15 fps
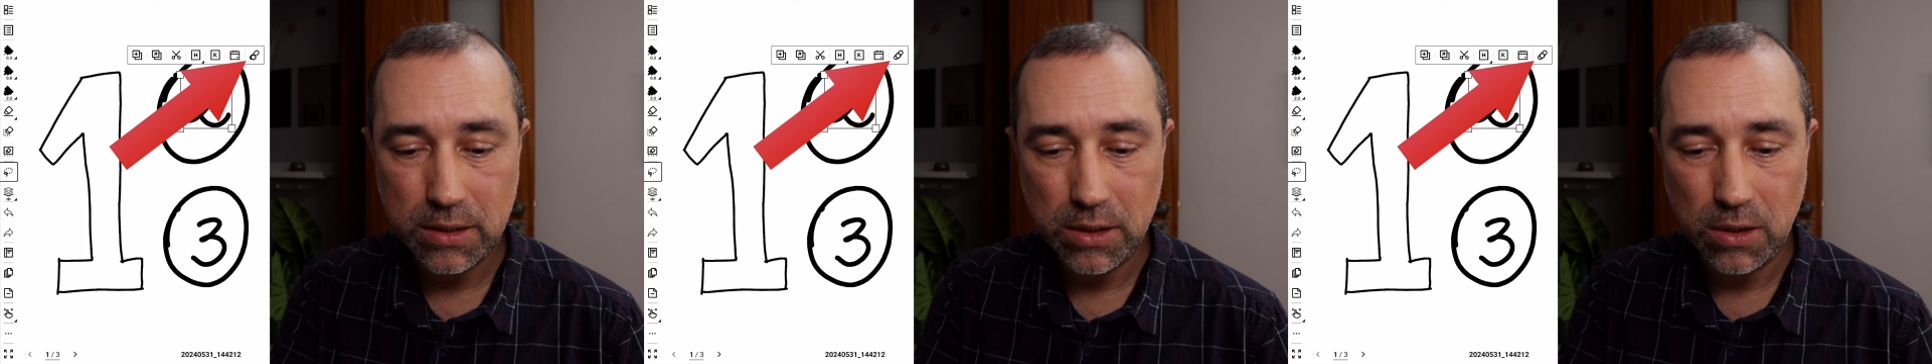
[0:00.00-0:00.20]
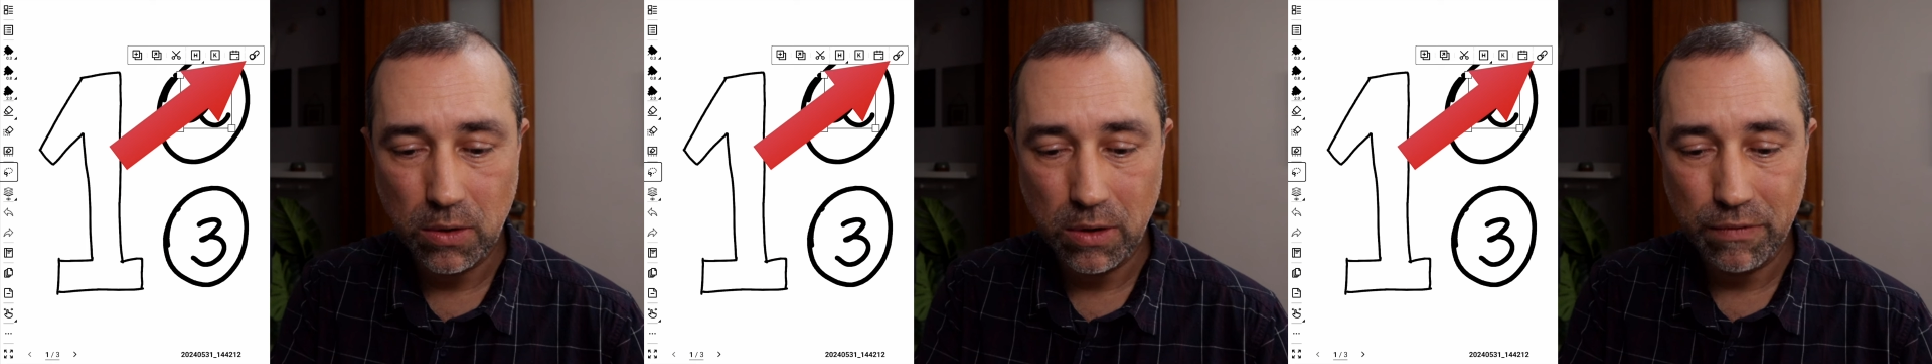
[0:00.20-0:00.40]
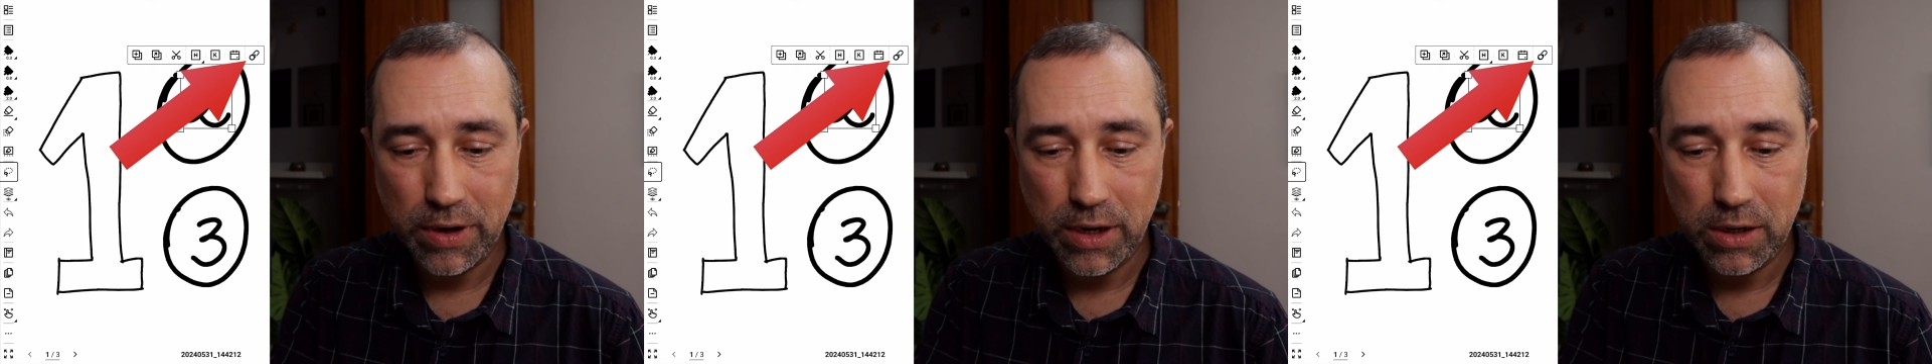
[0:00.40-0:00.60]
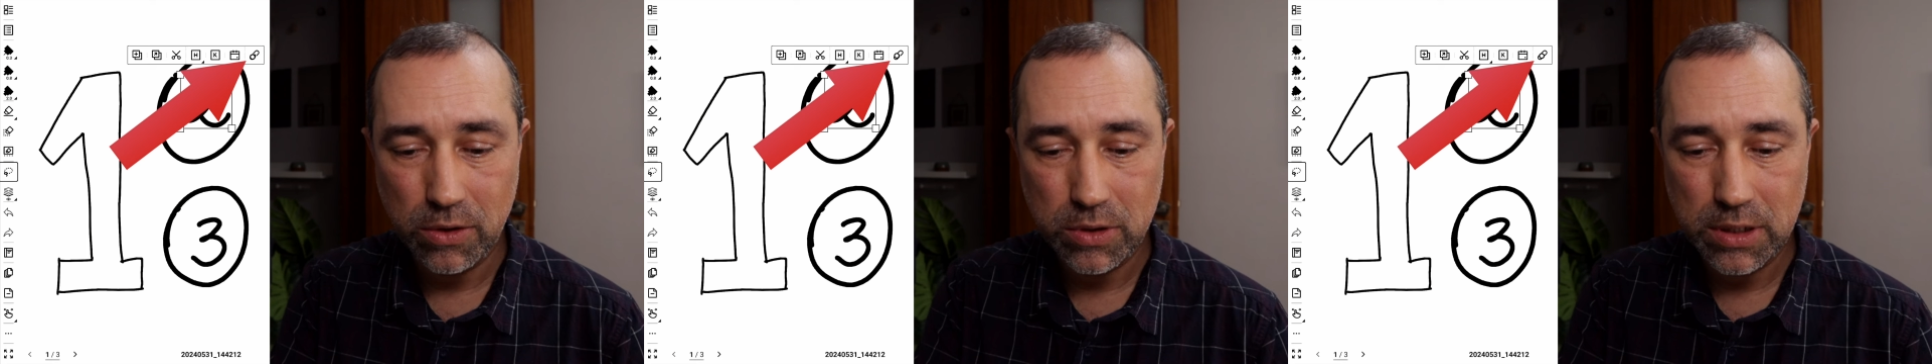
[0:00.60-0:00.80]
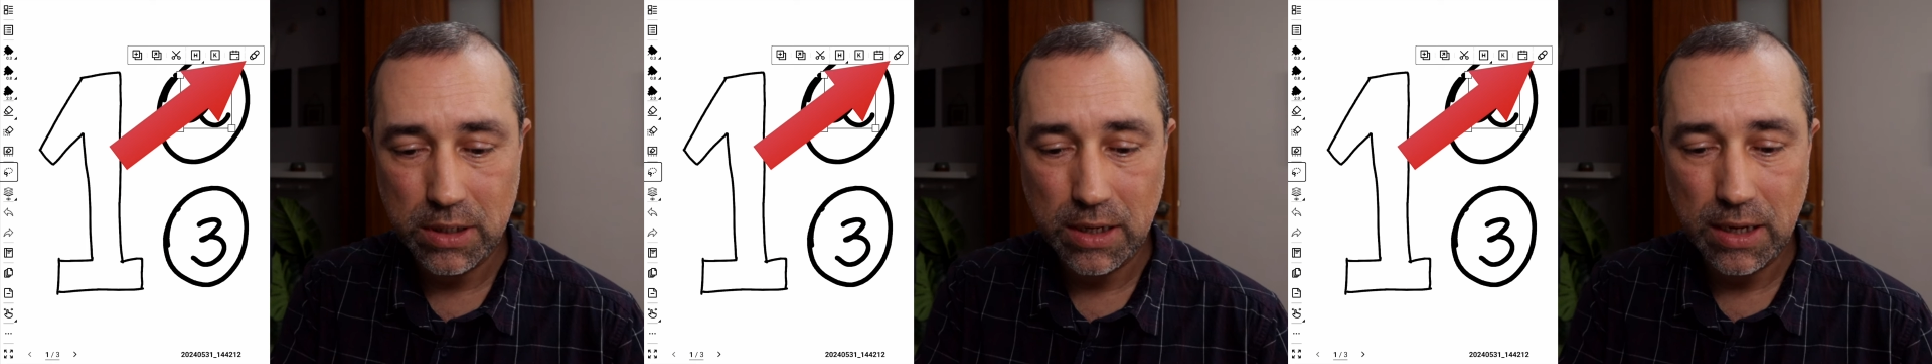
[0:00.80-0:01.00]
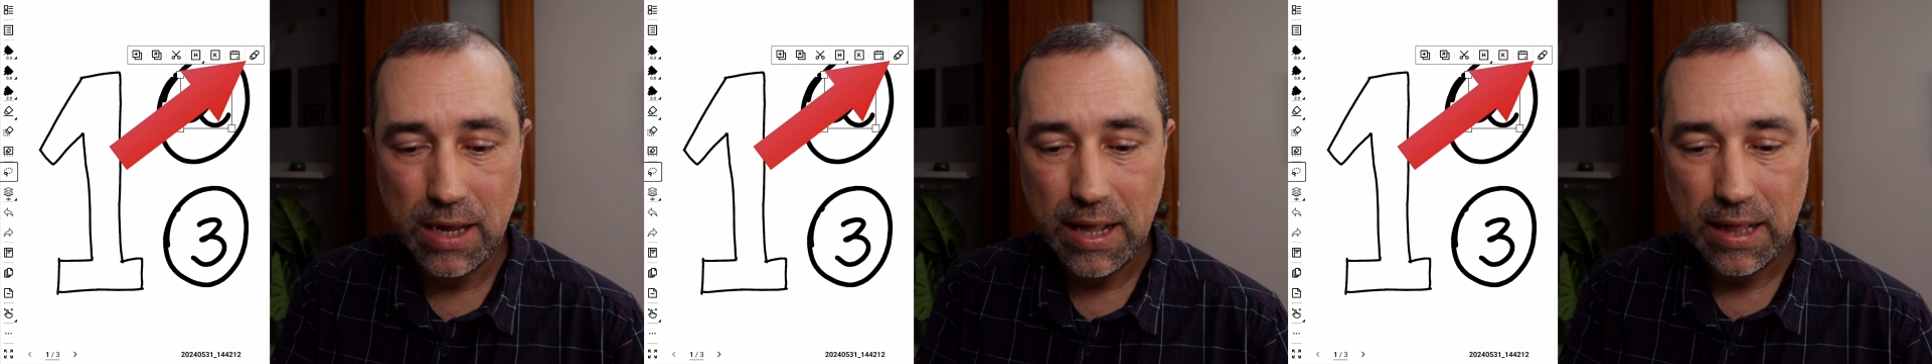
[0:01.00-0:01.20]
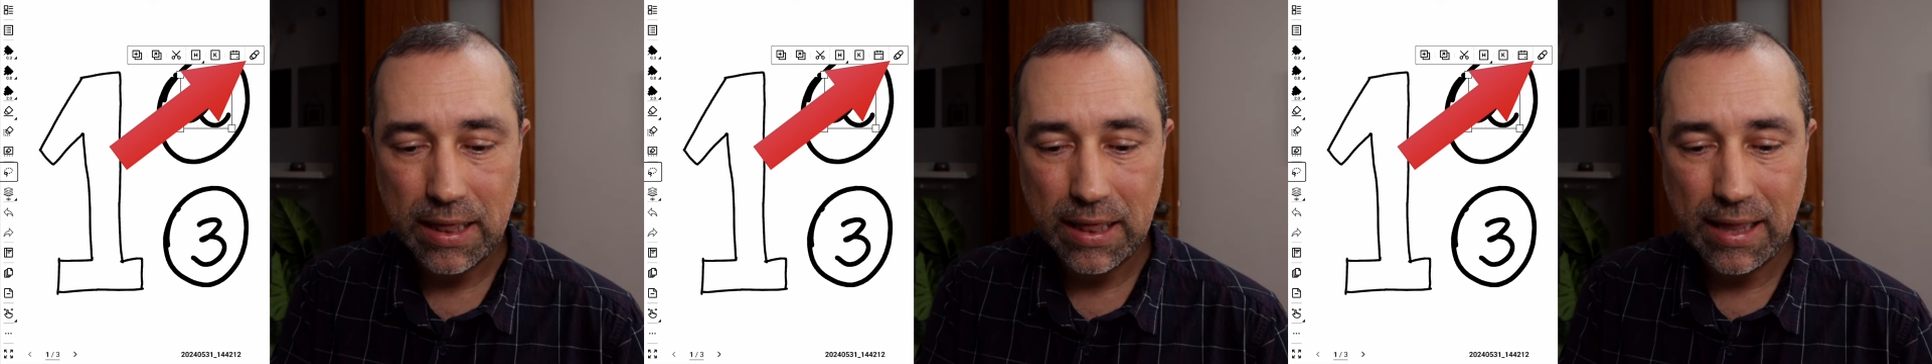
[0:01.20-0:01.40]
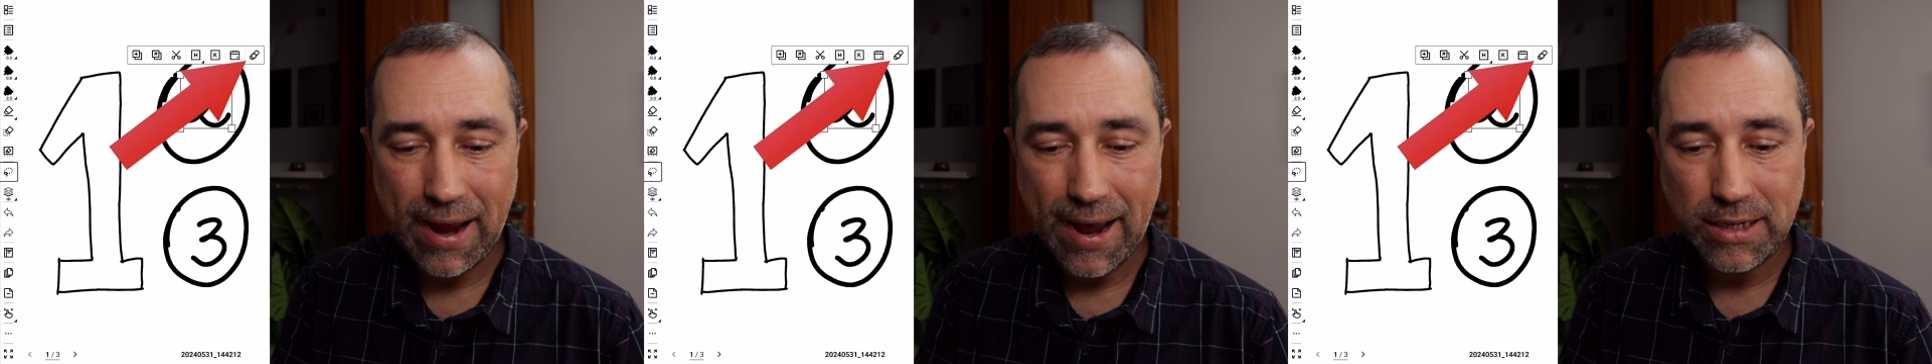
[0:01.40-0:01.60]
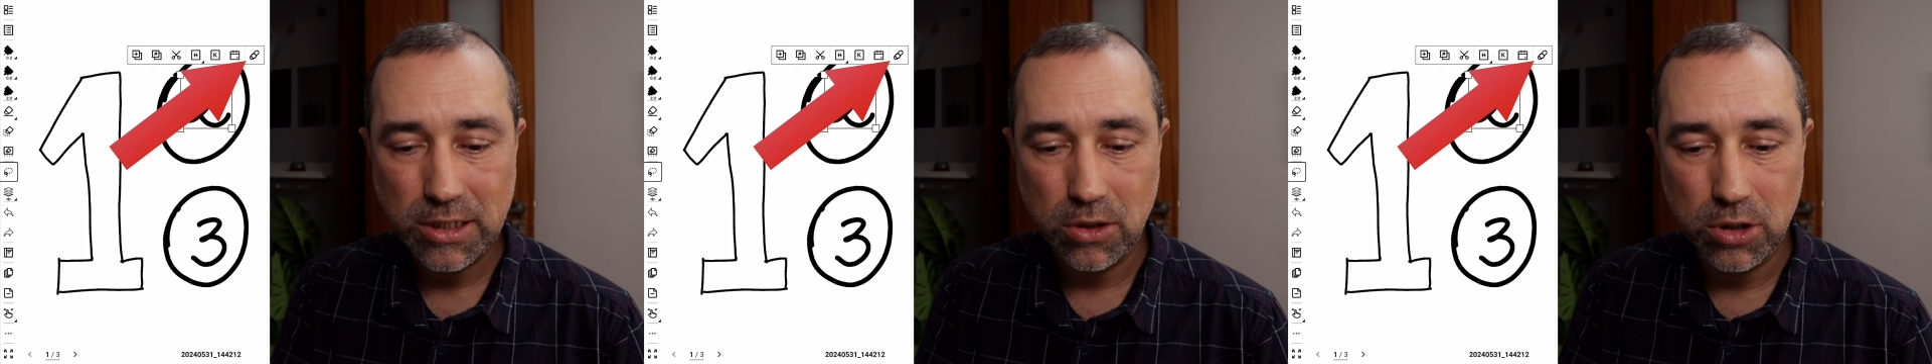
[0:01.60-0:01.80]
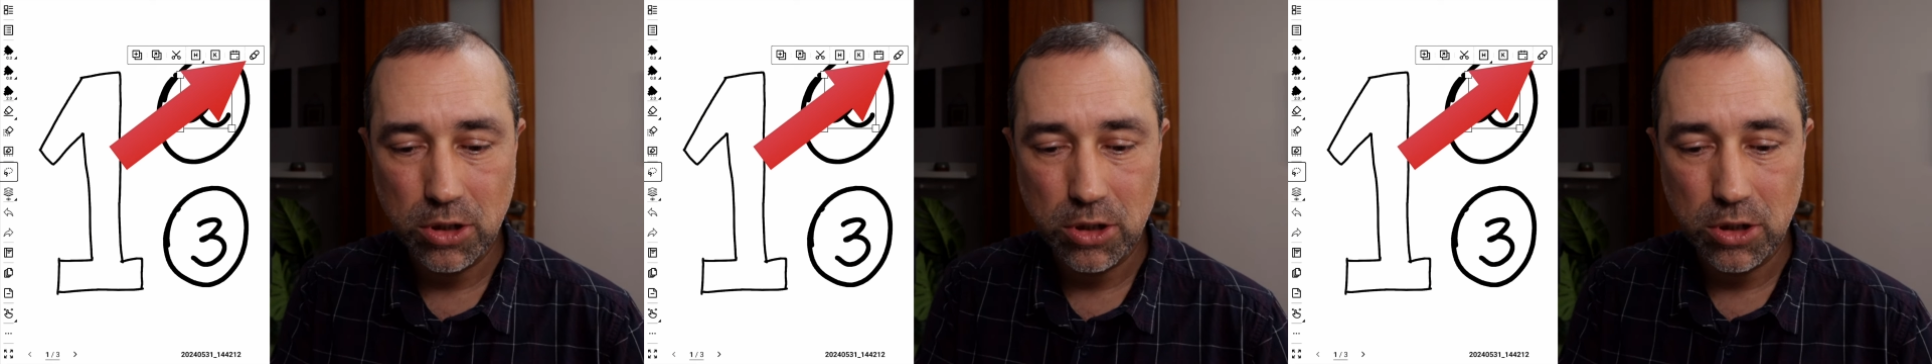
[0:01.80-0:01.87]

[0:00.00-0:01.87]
So if I use the lasso